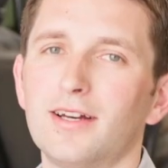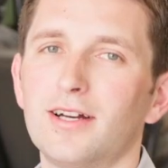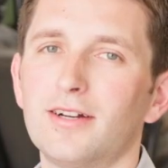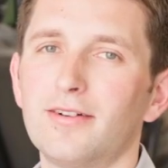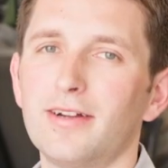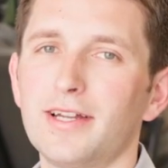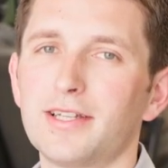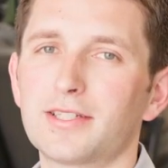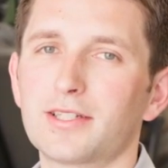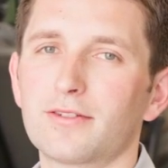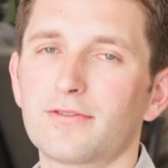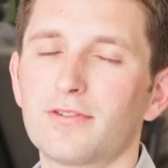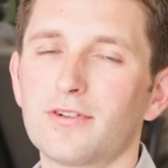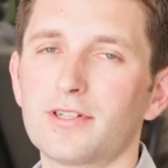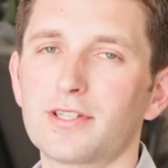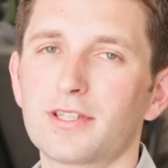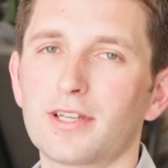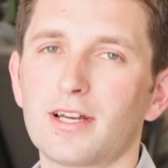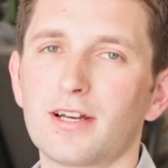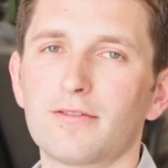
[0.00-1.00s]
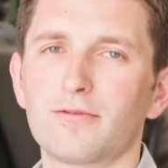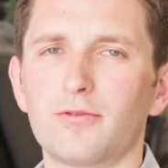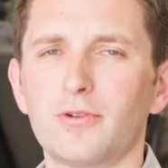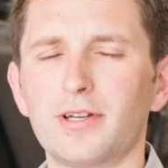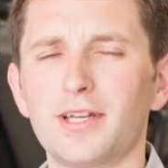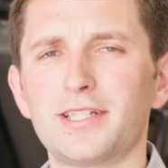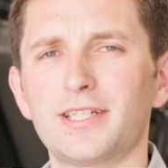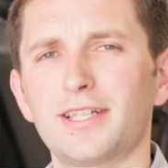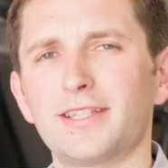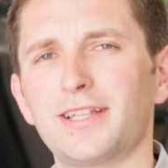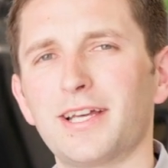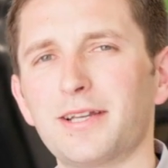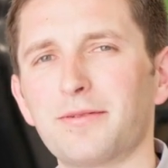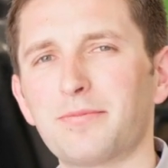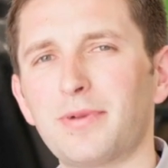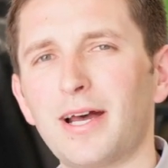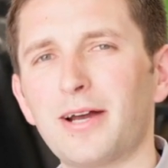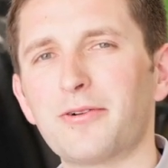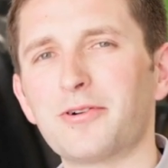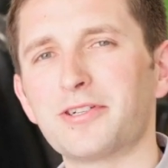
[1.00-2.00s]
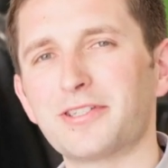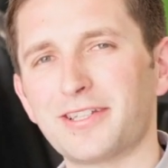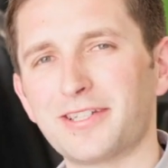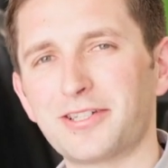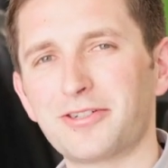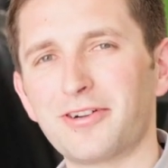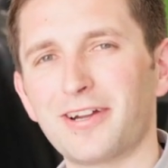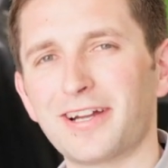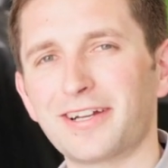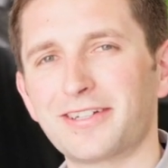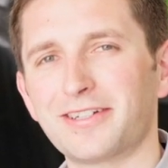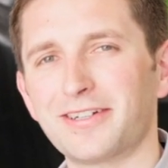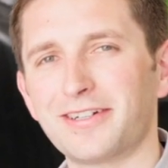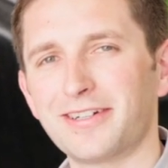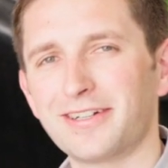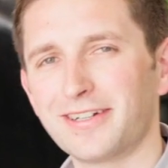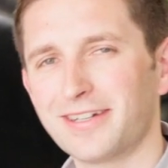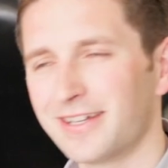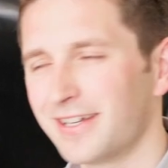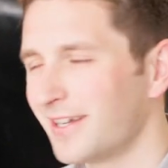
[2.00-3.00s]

All right, so first off, what is it that powers this tractor?